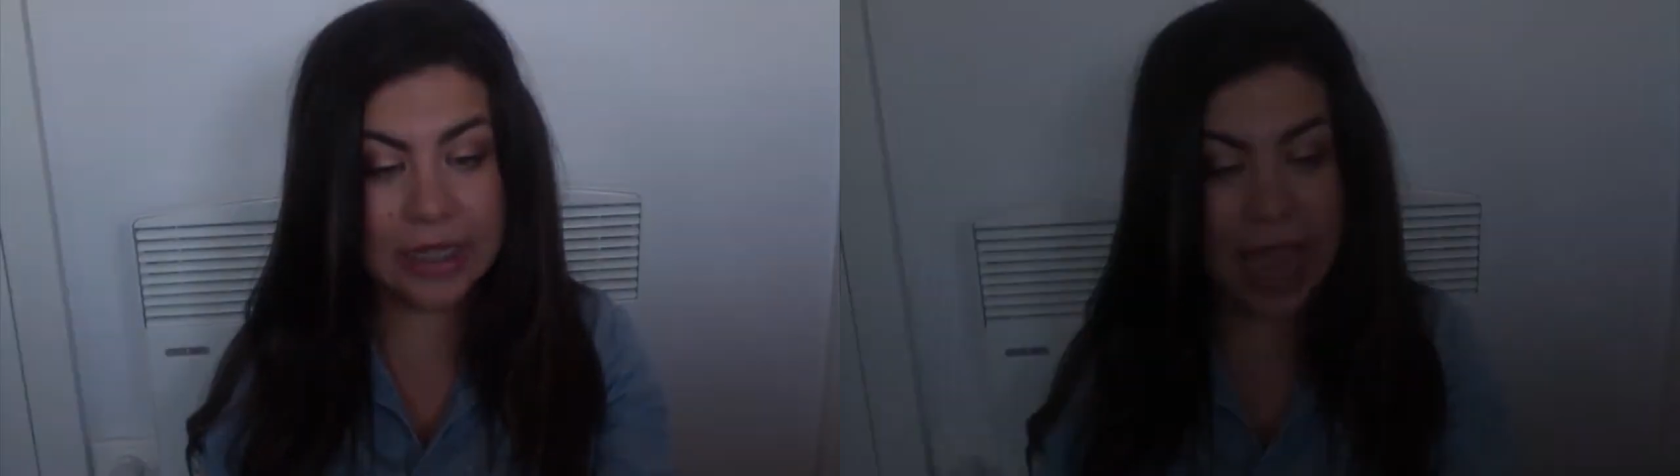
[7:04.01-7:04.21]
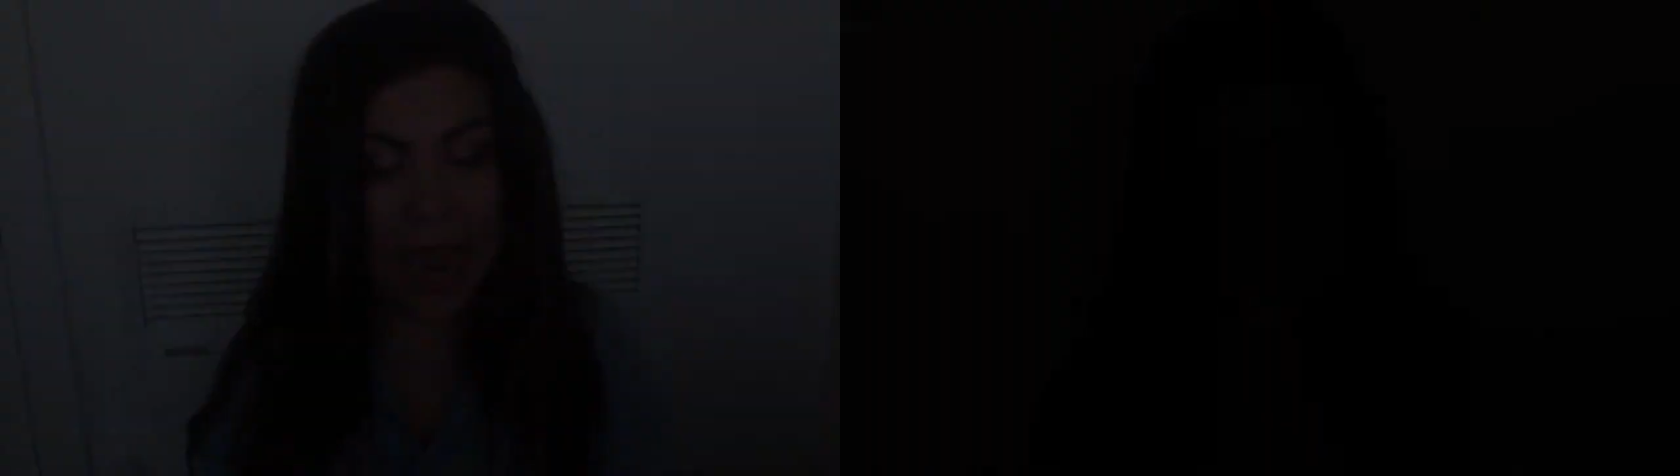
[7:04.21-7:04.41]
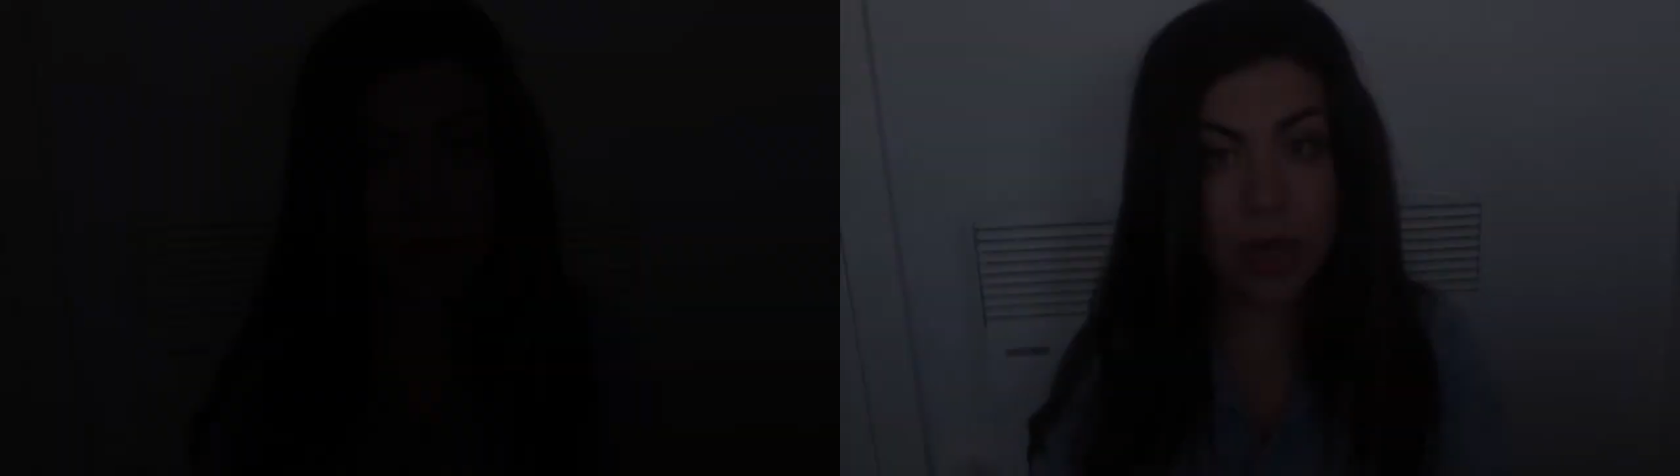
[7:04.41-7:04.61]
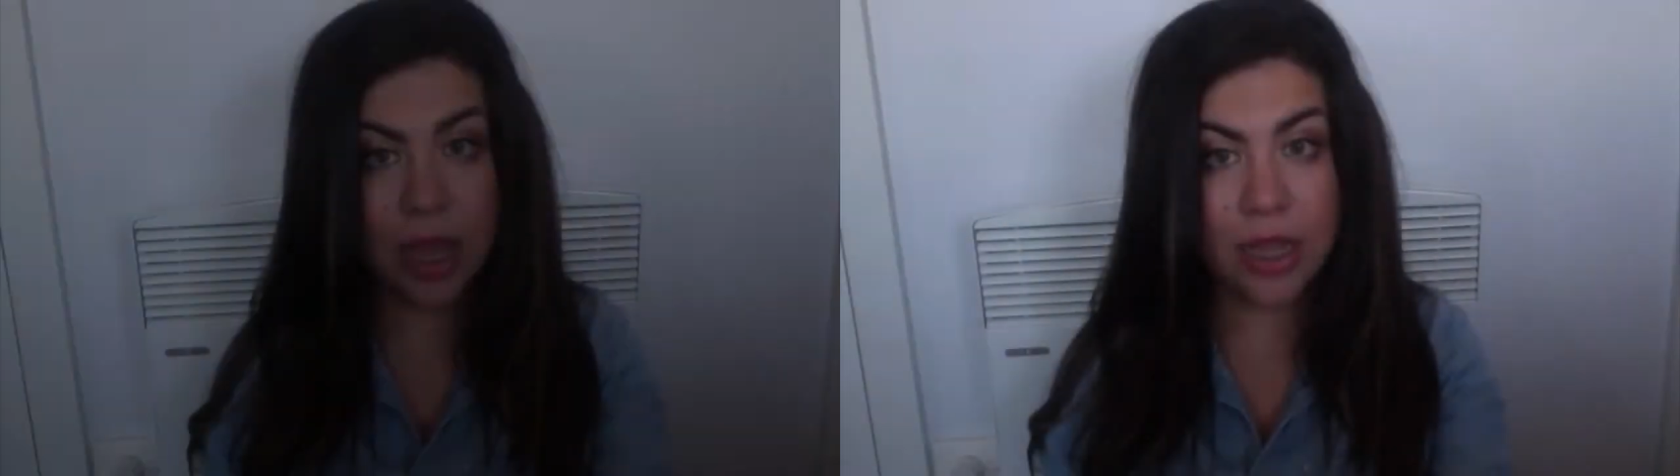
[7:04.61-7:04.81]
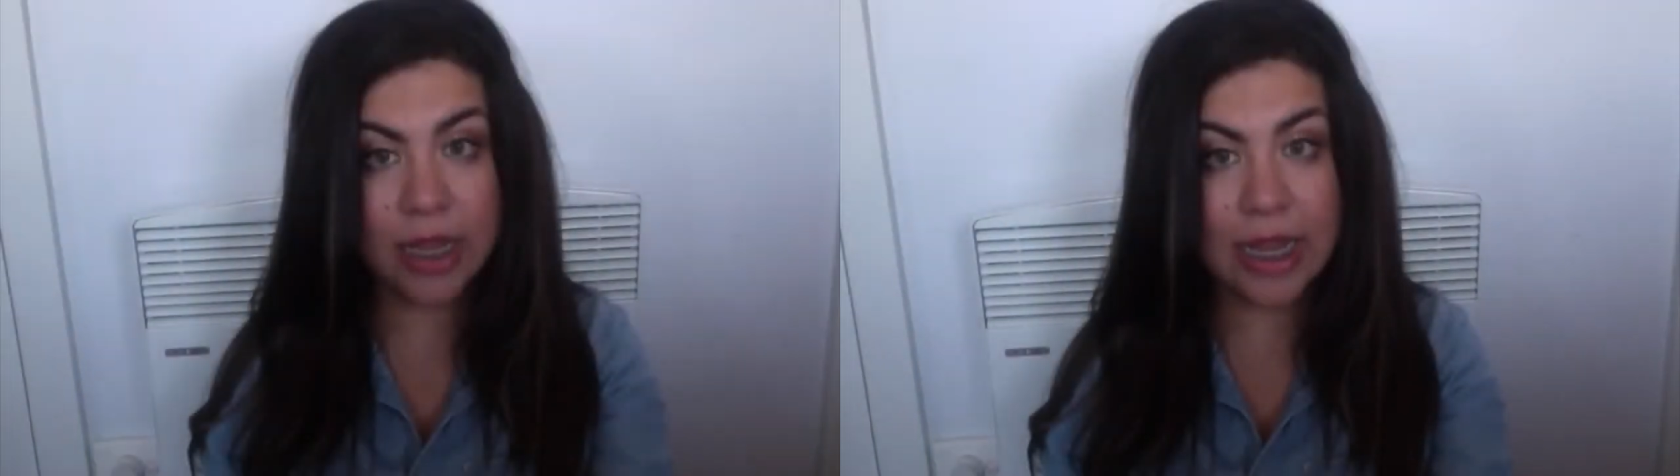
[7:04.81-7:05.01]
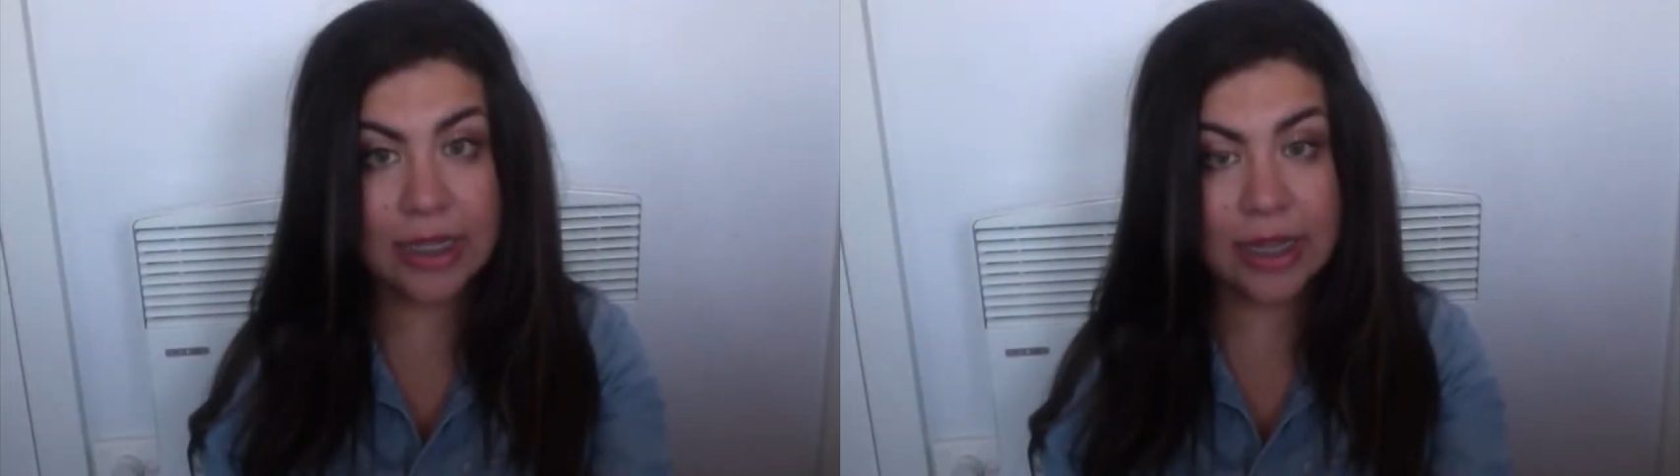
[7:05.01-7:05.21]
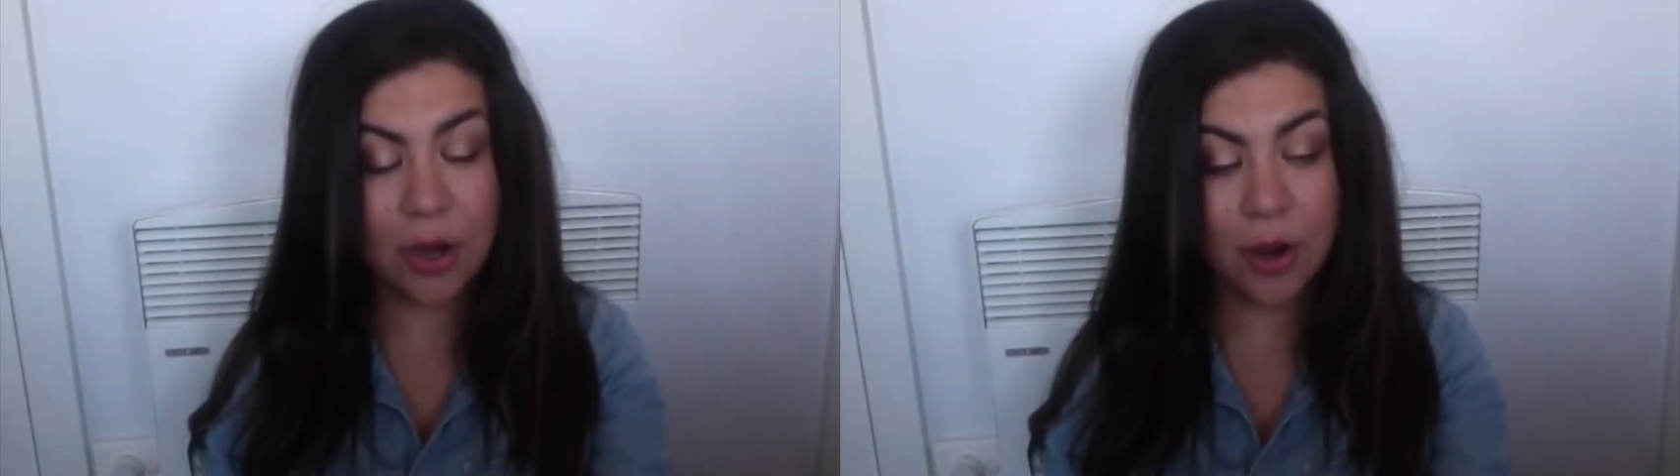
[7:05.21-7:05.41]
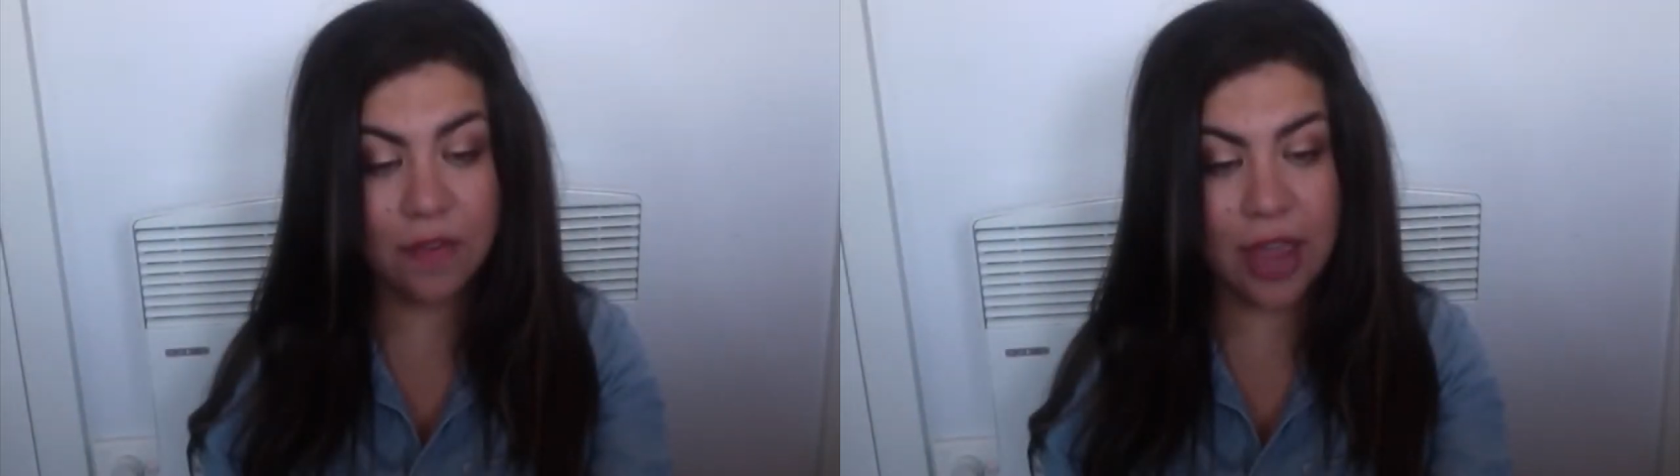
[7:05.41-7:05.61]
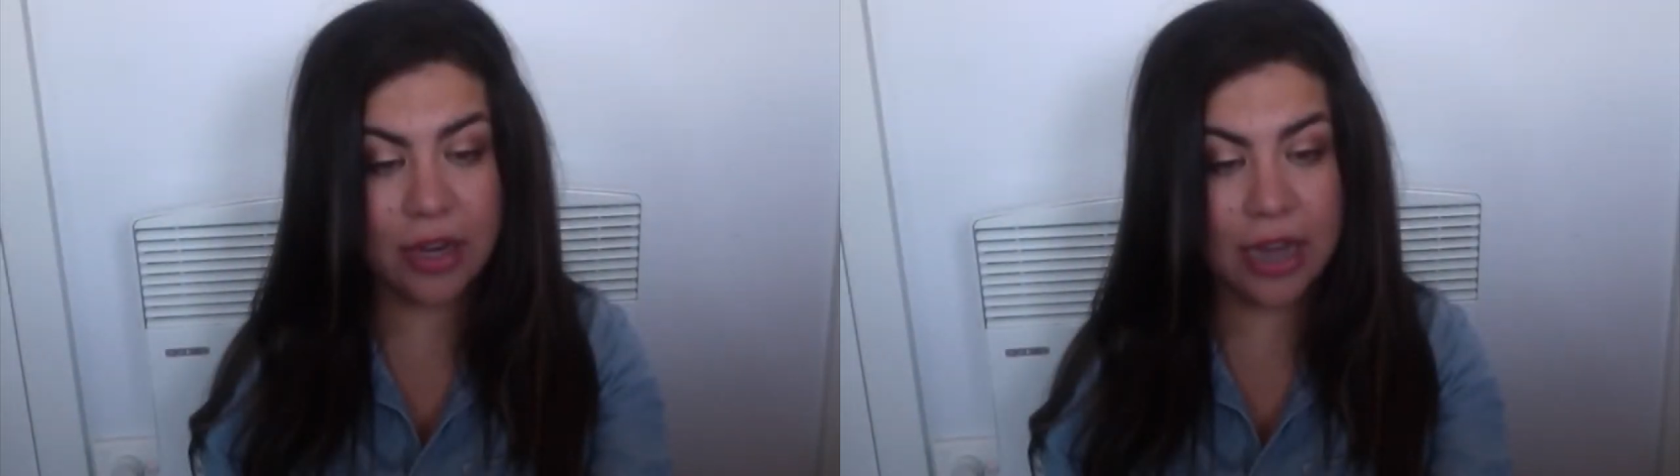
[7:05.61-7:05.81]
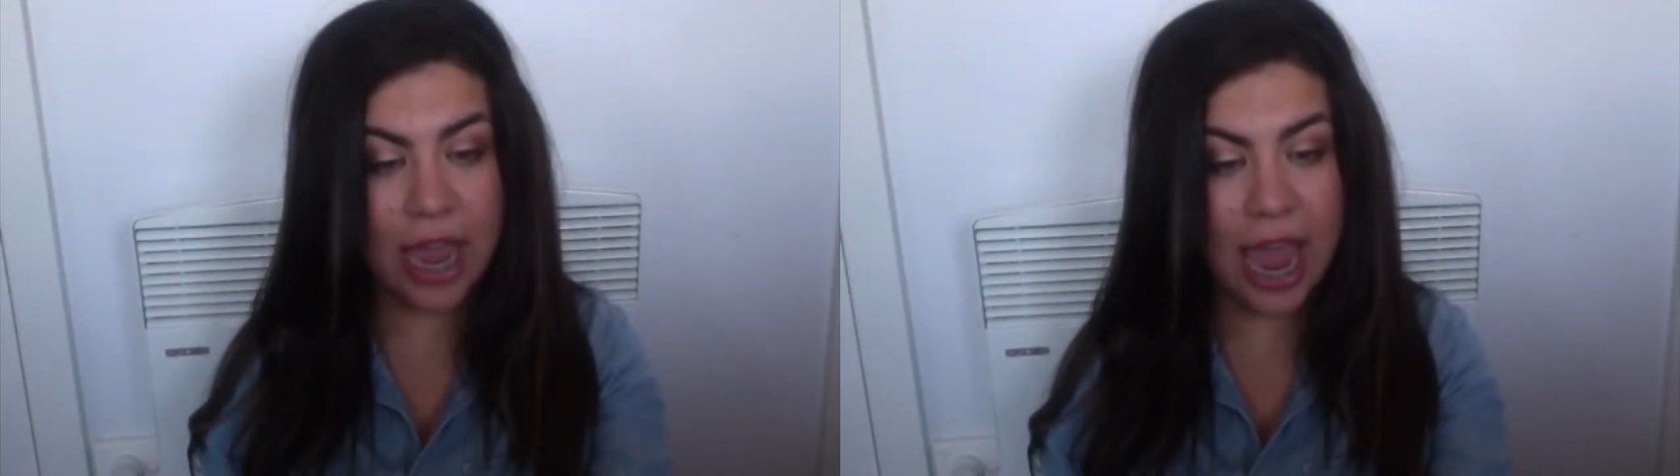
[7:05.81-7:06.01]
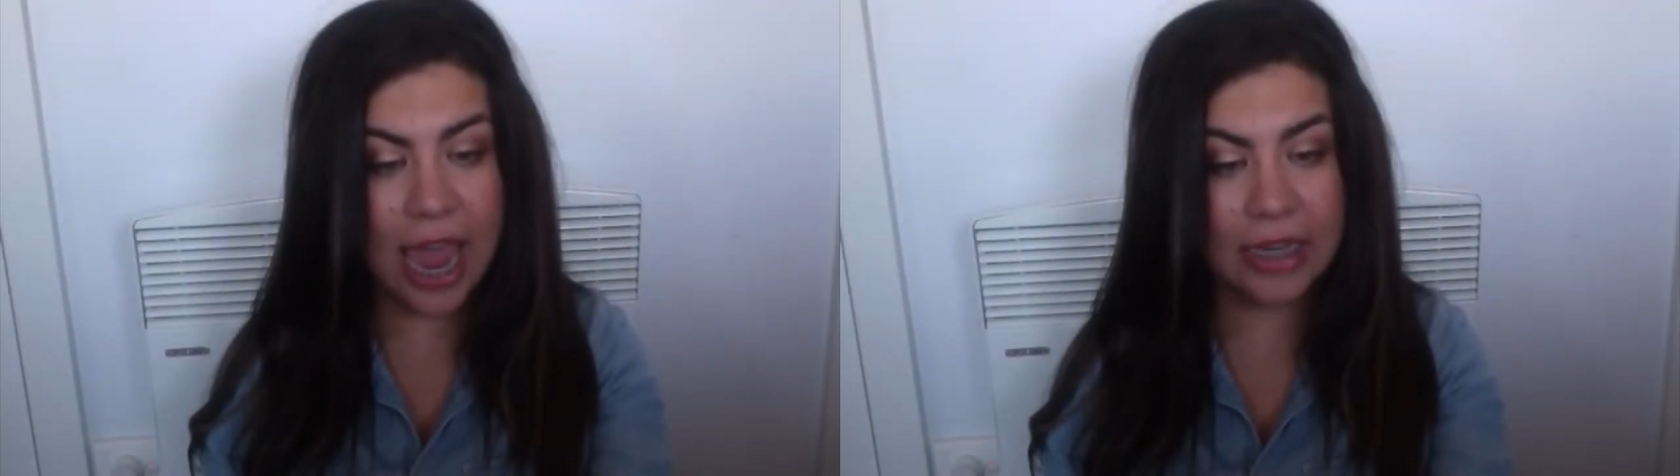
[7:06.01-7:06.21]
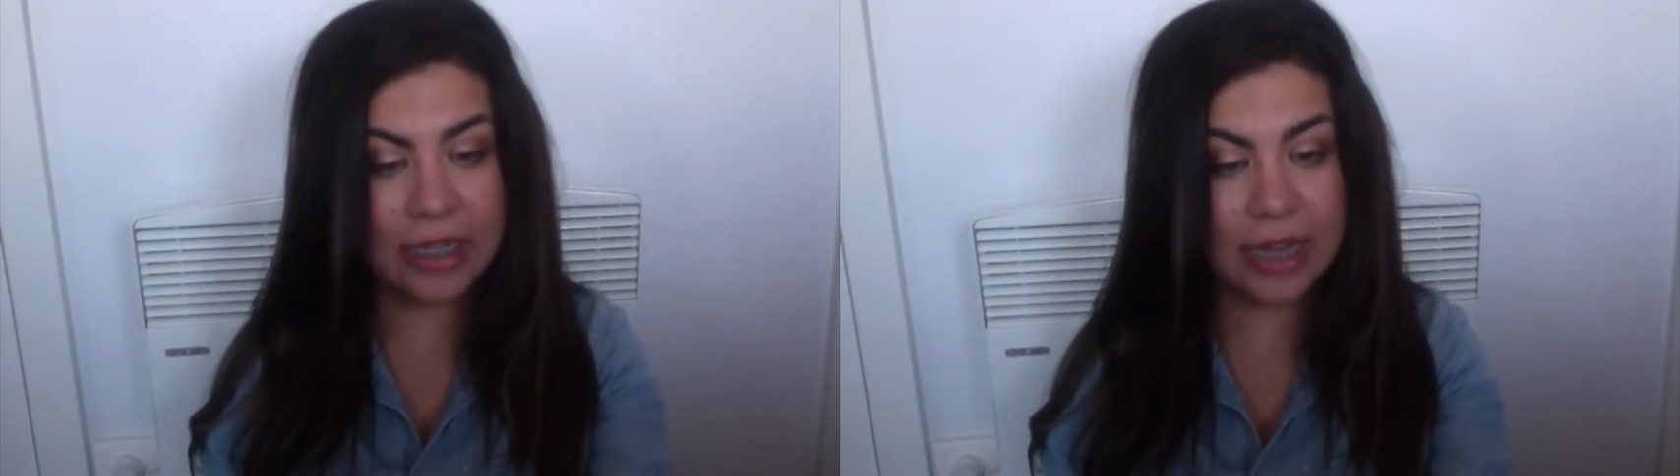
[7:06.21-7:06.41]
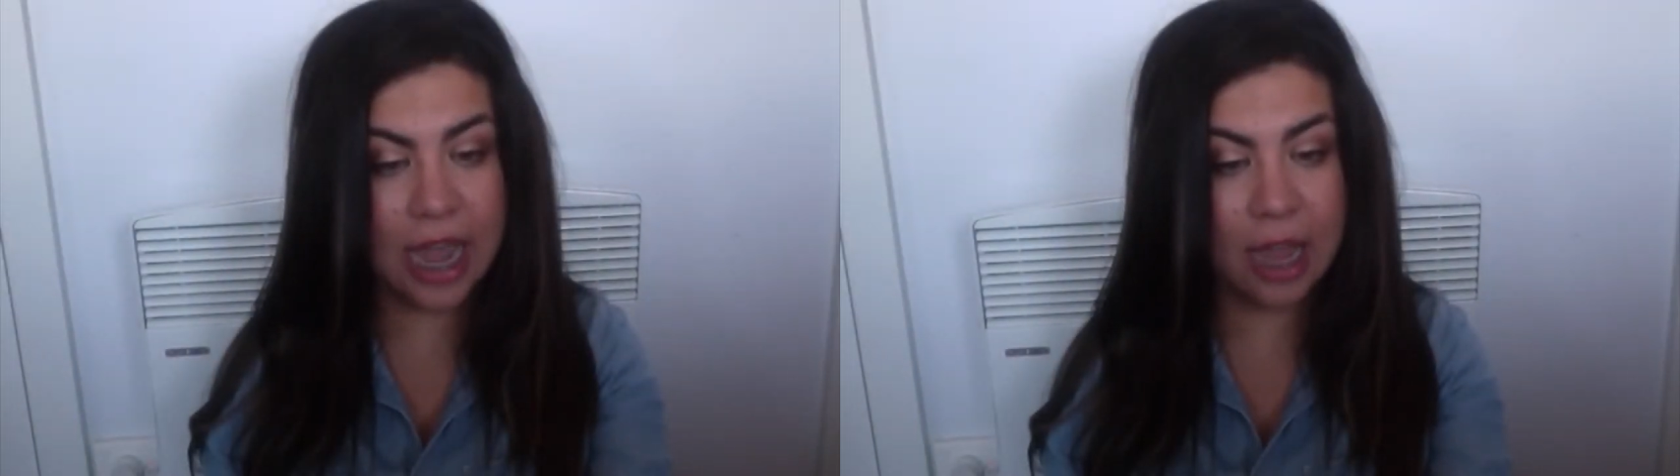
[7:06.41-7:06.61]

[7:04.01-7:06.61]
the co-founder and